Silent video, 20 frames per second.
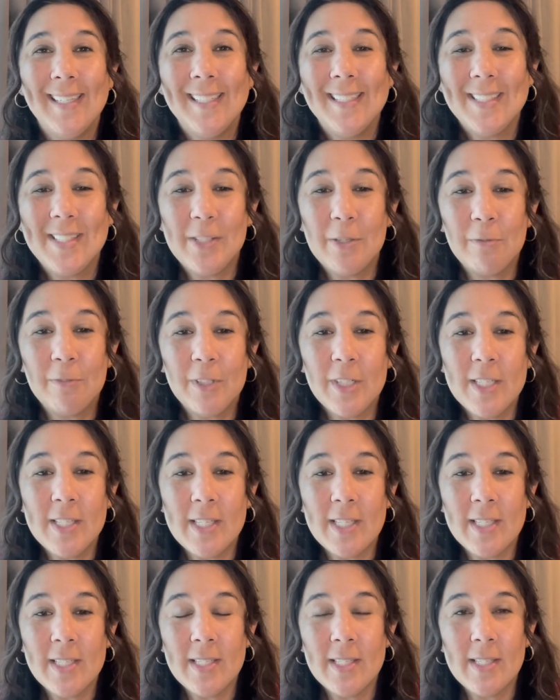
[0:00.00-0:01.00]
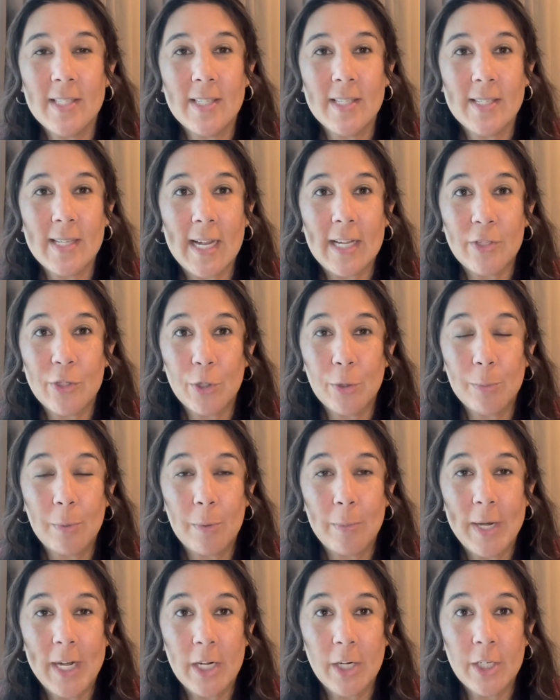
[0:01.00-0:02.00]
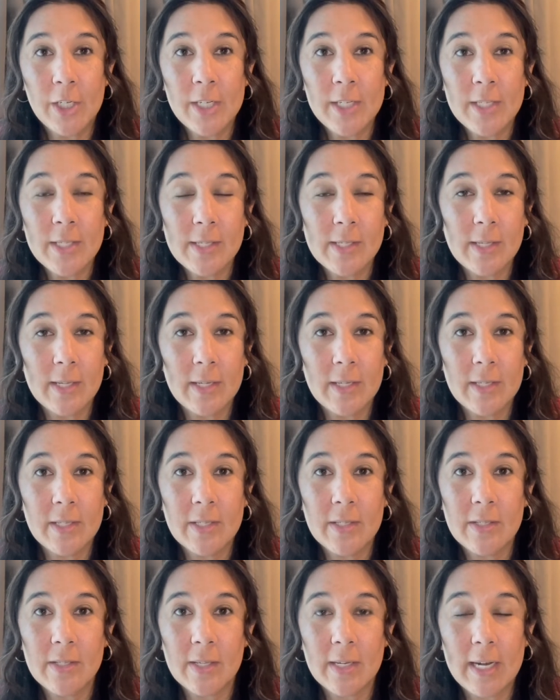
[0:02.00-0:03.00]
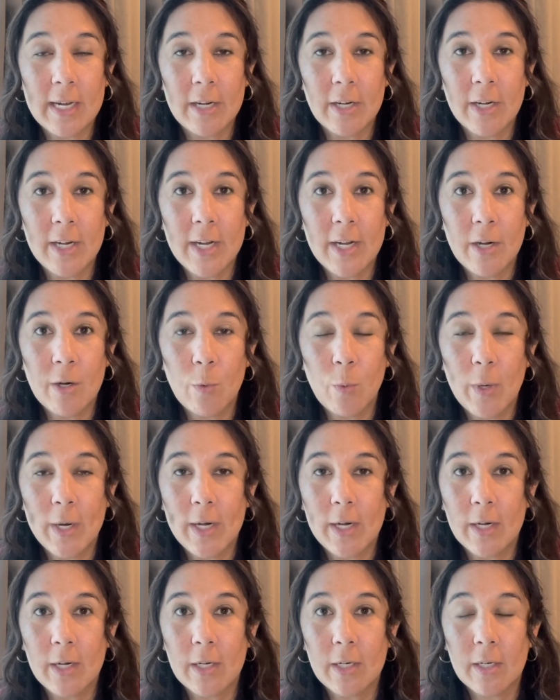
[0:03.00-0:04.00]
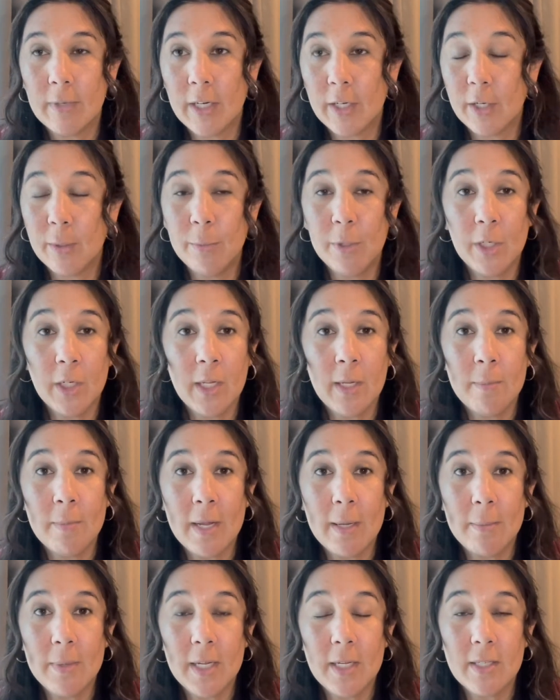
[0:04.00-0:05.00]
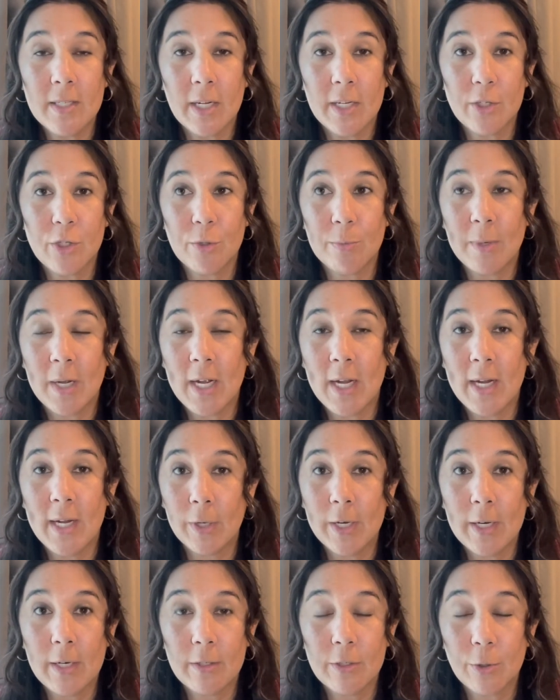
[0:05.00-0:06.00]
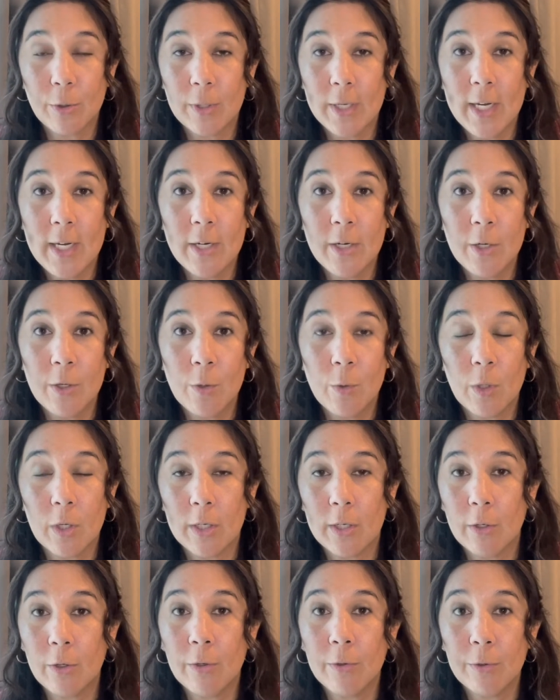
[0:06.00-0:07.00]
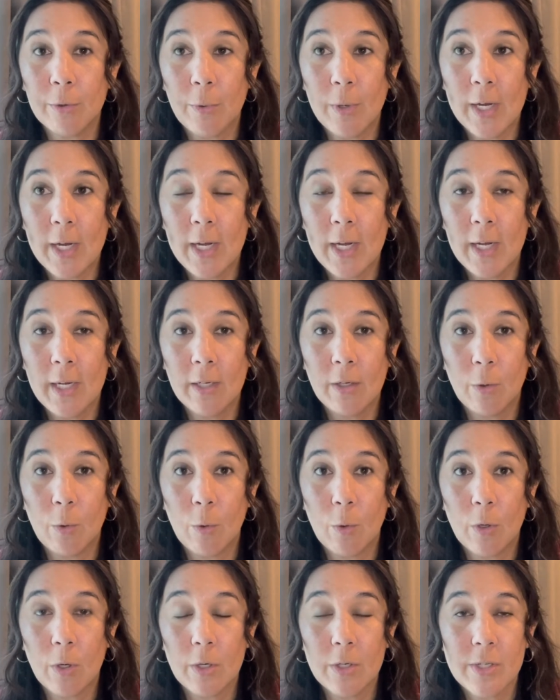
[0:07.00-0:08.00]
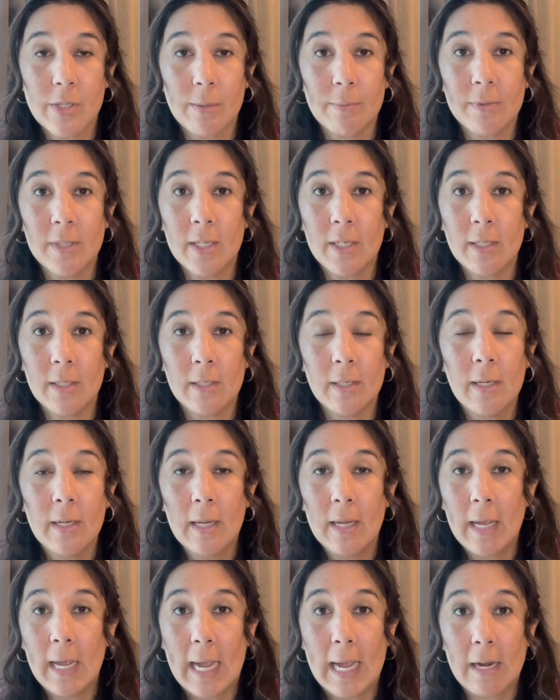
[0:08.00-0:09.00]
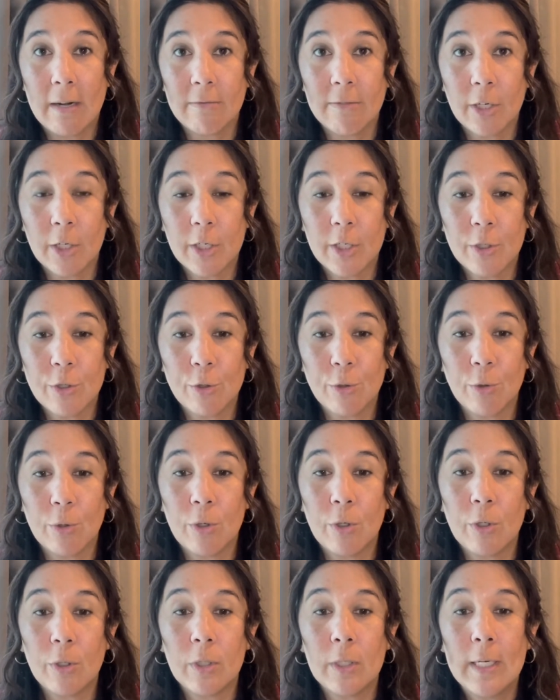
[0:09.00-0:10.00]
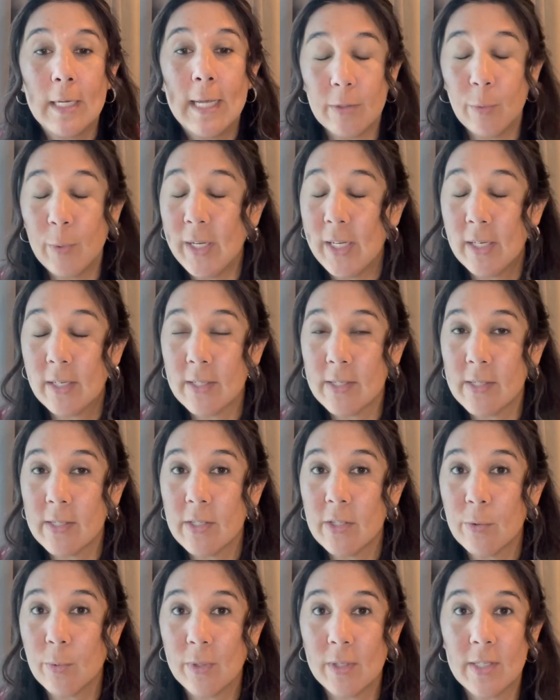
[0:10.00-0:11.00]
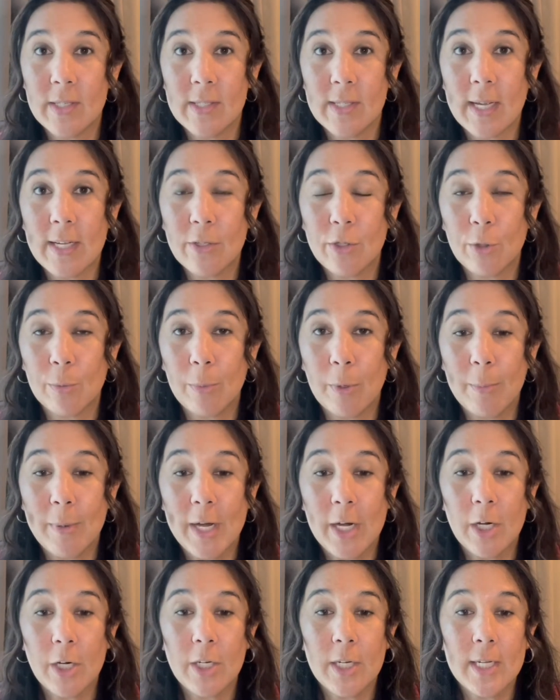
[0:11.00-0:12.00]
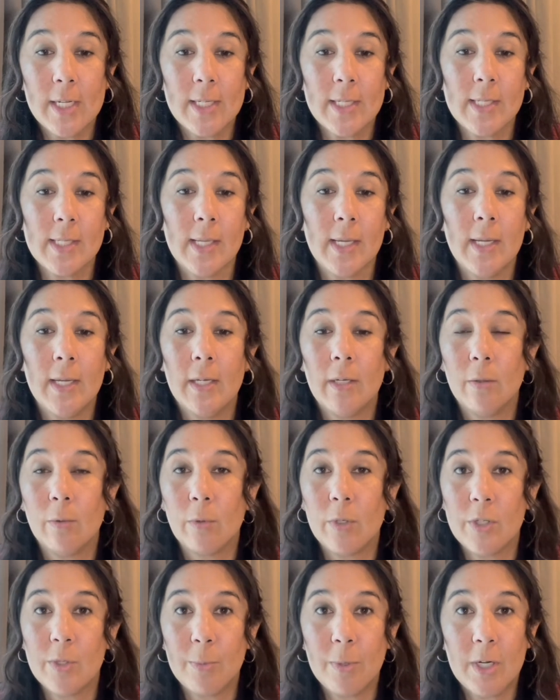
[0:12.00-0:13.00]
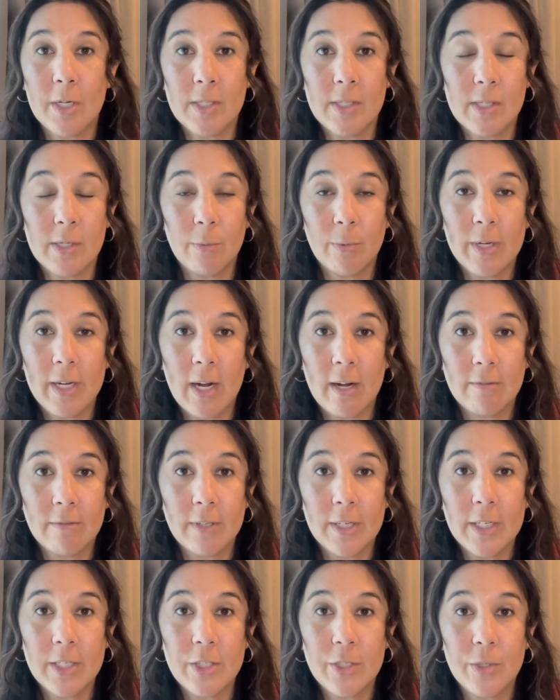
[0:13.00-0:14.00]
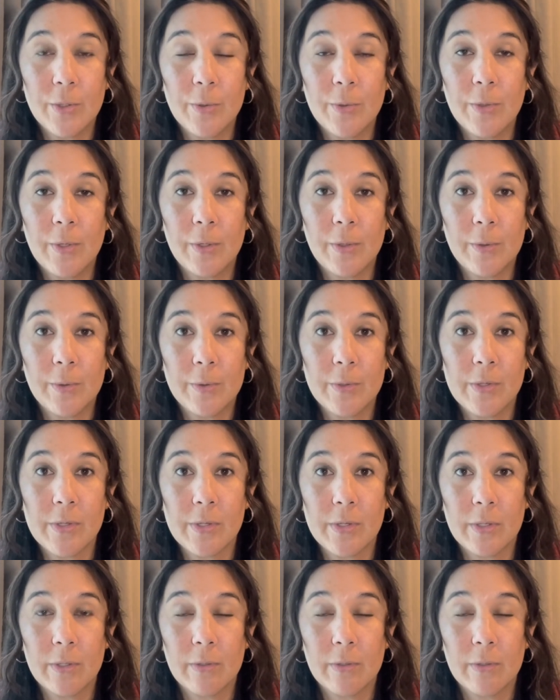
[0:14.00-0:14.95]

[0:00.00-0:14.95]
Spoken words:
So for instance, disaster preparedness is an area where a community may be touched by a tornado or an earthquake or something out of our control. We can assist with disaster preparedness, response, and recovery to those